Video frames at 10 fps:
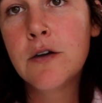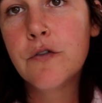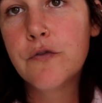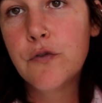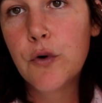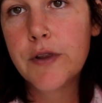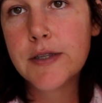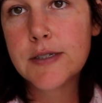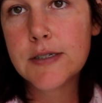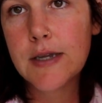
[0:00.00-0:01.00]
for
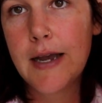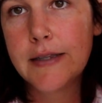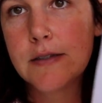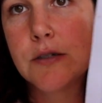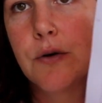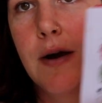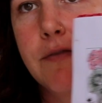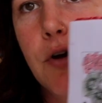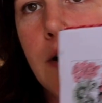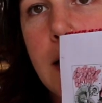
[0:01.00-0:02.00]
this design. So
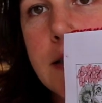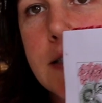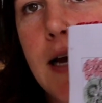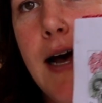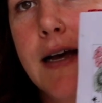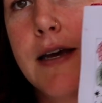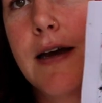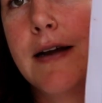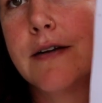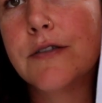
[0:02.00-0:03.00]
I've got a dark
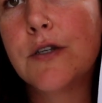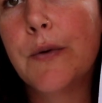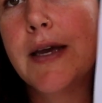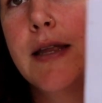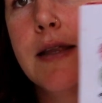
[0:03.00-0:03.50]
kind of square